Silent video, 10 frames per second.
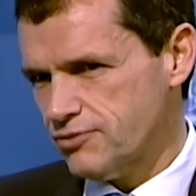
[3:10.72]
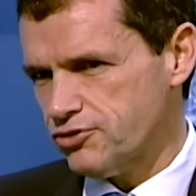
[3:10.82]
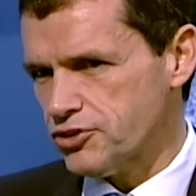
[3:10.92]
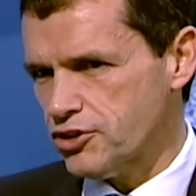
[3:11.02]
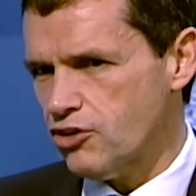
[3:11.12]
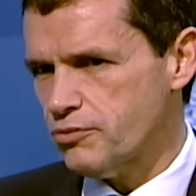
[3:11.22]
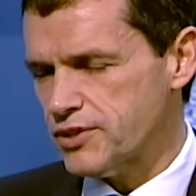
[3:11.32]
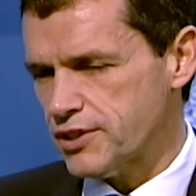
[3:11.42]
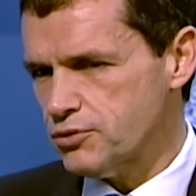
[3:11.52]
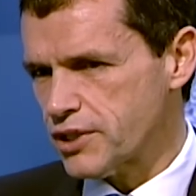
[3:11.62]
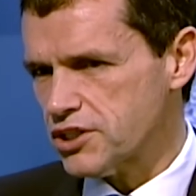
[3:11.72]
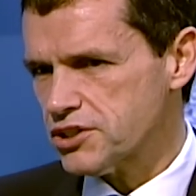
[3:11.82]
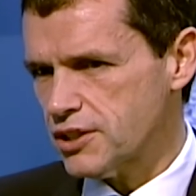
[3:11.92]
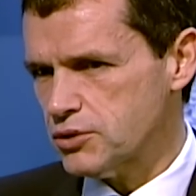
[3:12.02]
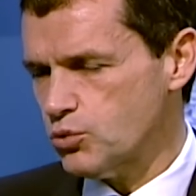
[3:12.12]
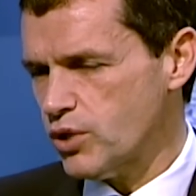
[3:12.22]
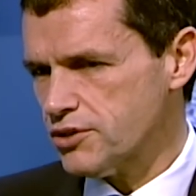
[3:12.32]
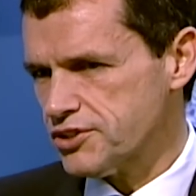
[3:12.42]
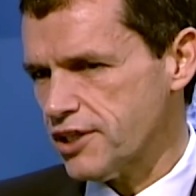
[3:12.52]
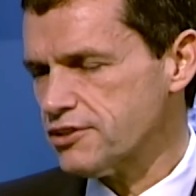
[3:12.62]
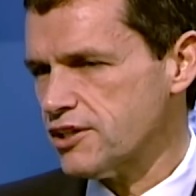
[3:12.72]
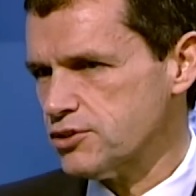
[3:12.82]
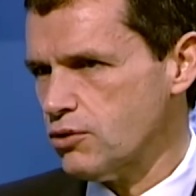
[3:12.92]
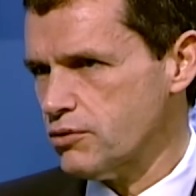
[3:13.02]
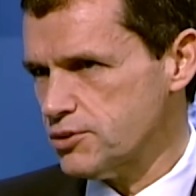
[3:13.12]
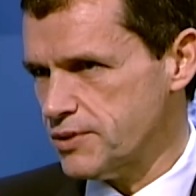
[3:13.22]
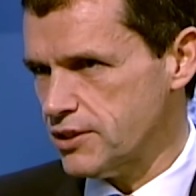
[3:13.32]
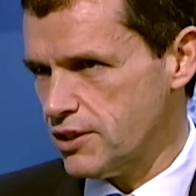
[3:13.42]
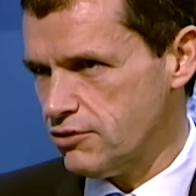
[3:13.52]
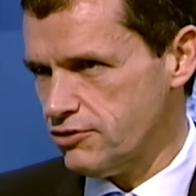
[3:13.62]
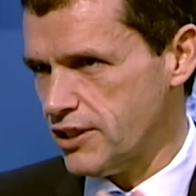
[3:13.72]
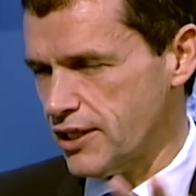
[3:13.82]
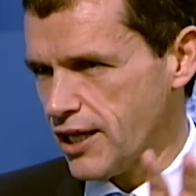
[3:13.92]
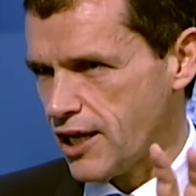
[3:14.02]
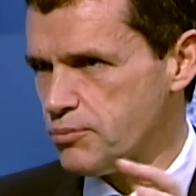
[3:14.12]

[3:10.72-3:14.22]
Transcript: For the government, education and wealth sector has always been of a high